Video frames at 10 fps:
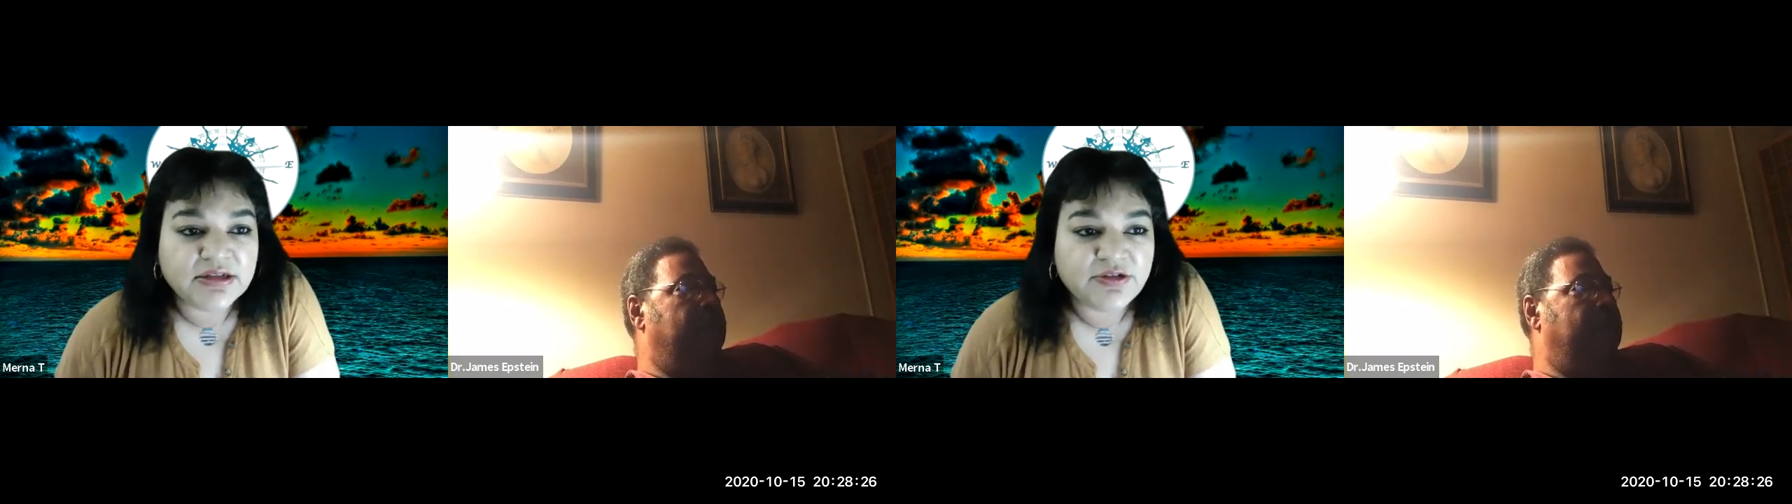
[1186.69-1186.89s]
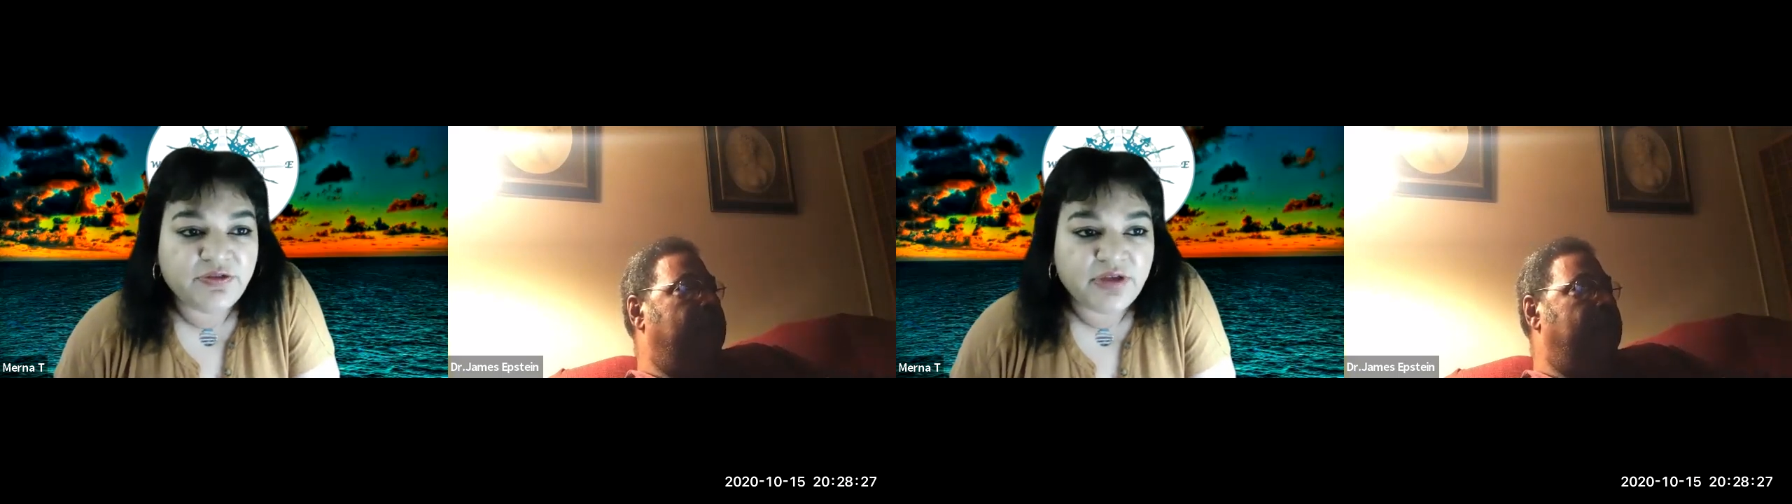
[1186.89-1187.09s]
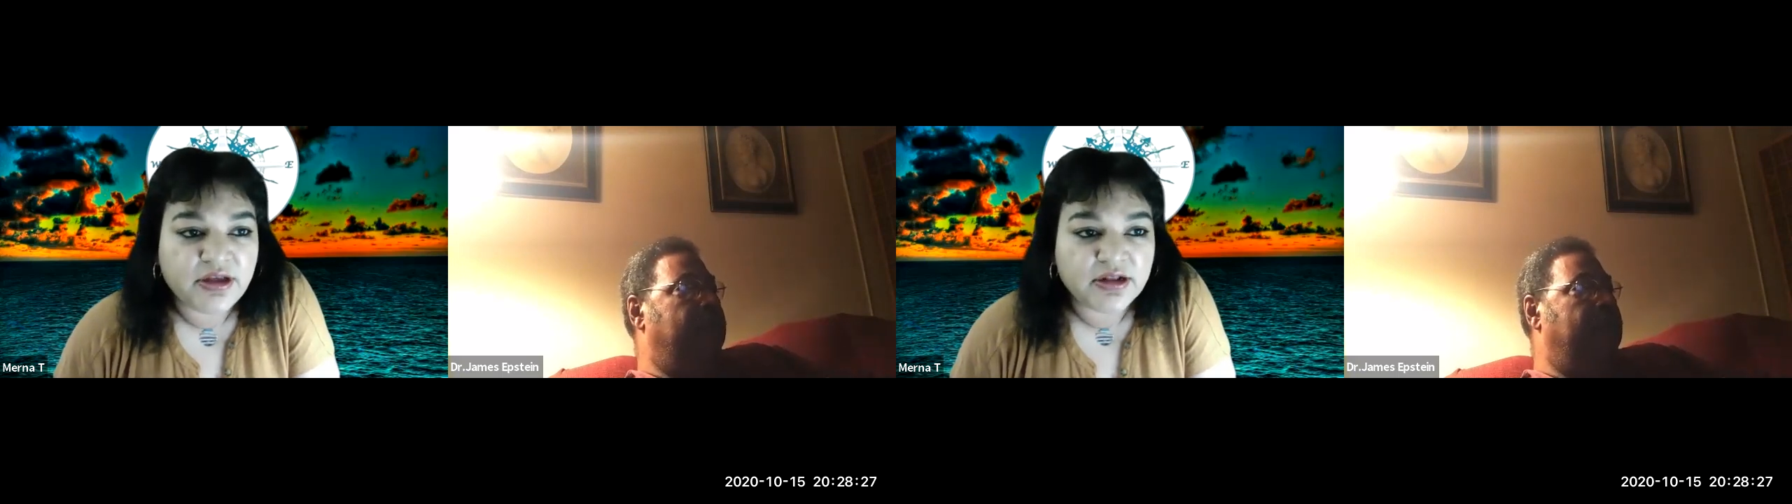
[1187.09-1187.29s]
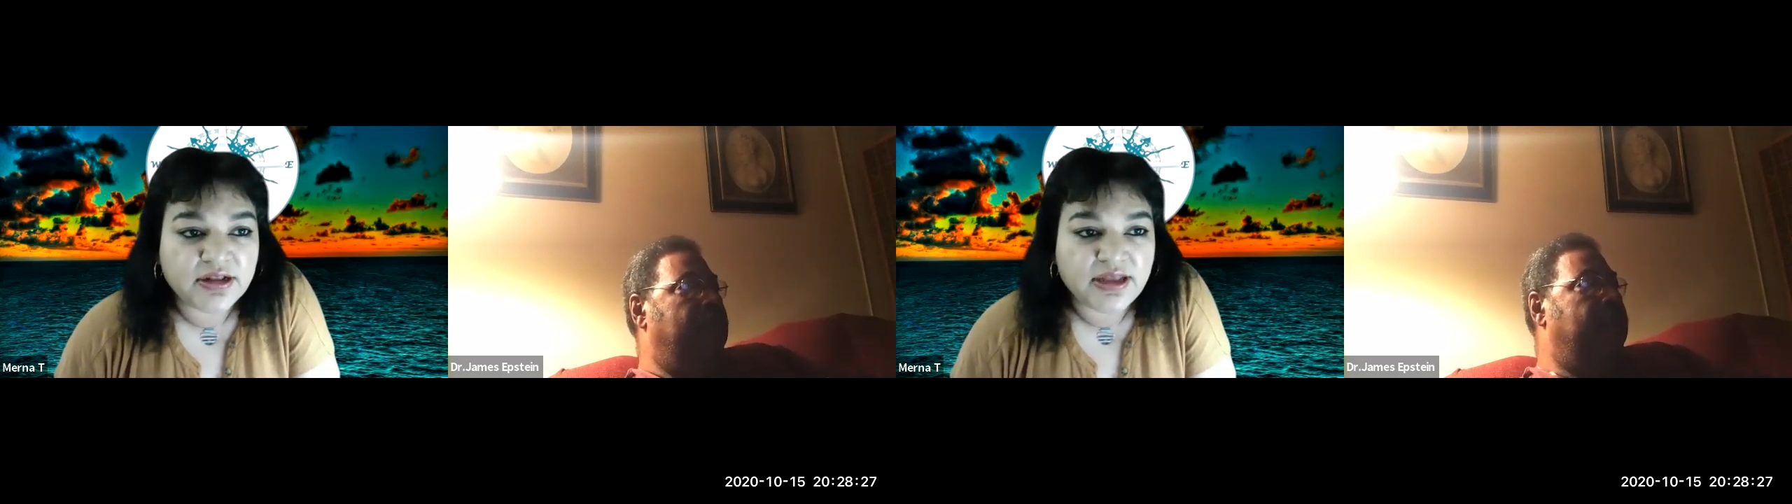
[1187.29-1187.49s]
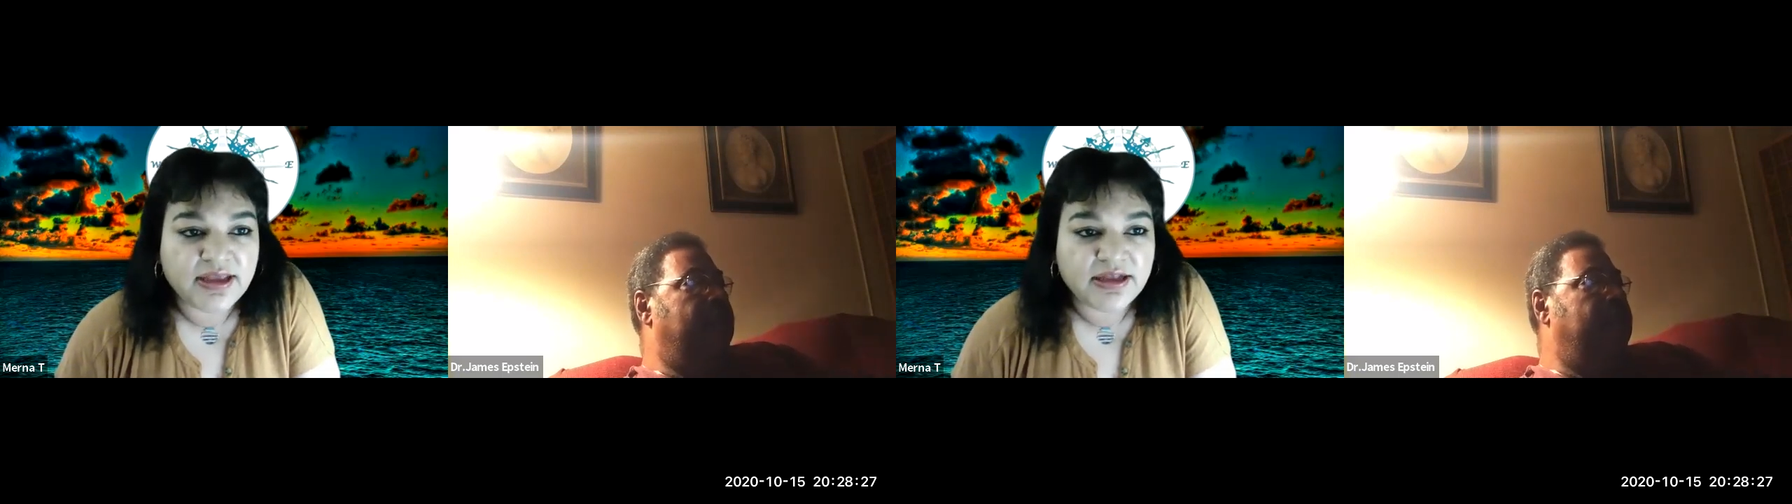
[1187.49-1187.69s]
feel
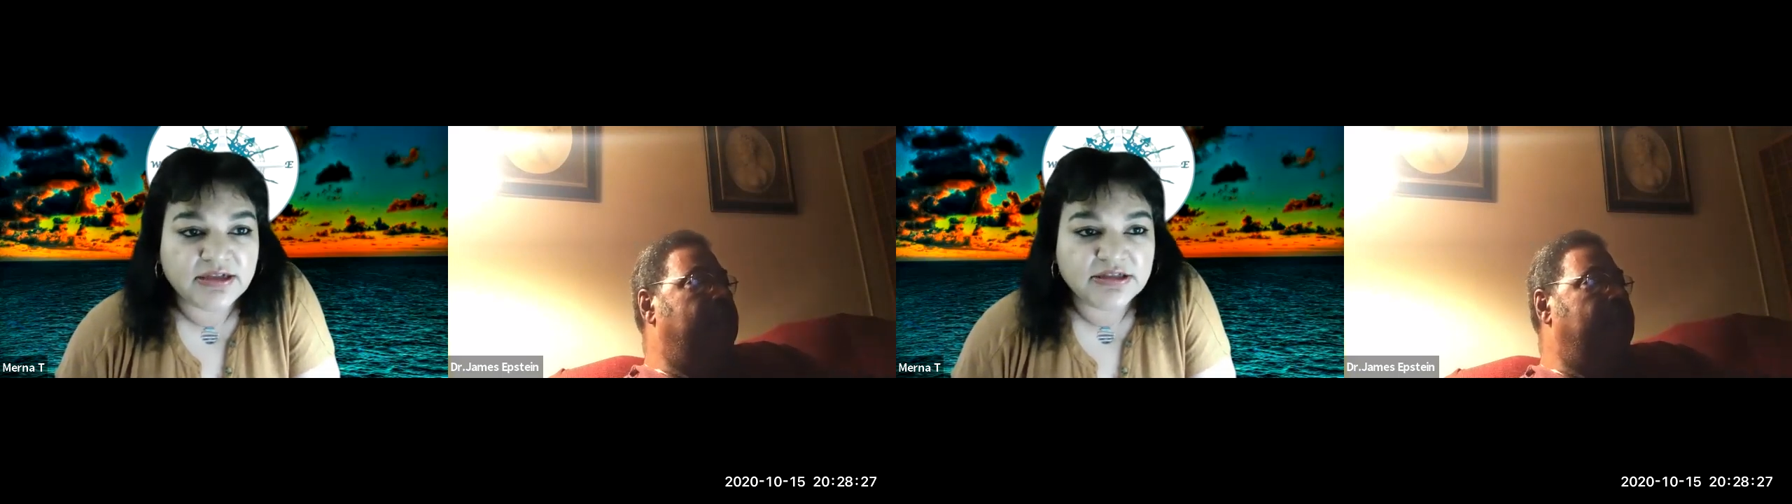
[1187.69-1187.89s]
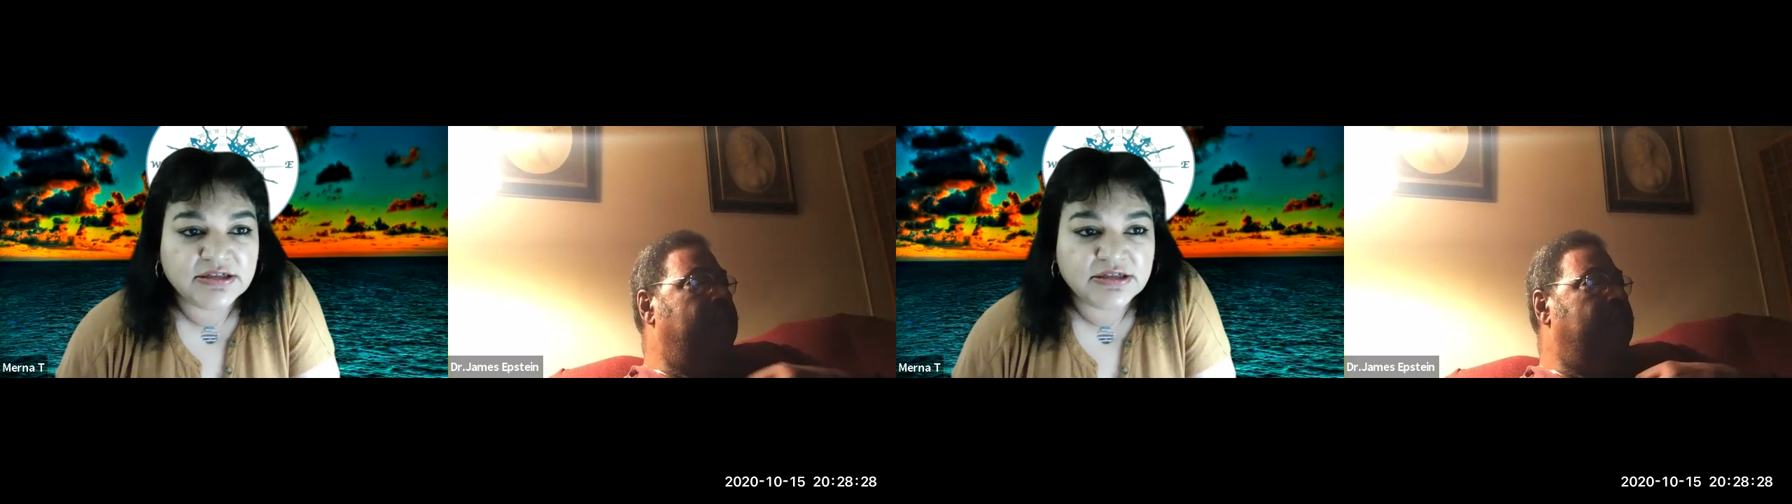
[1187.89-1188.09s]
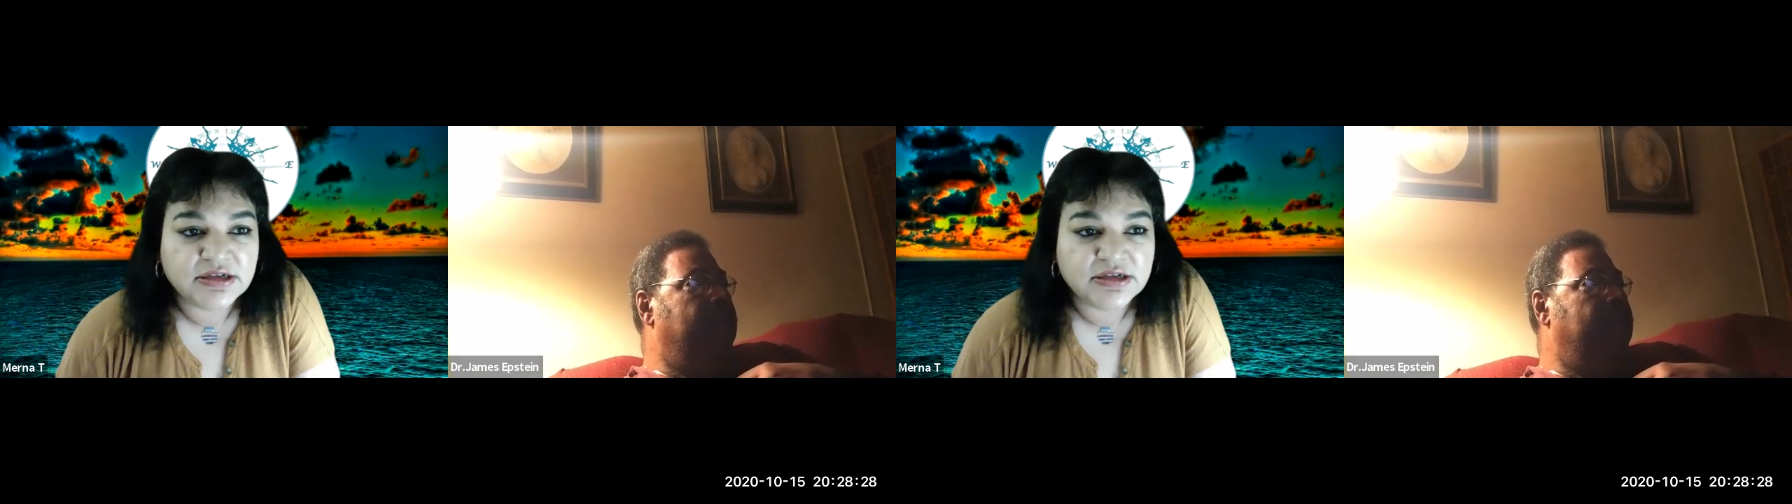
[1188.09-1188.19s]
like it's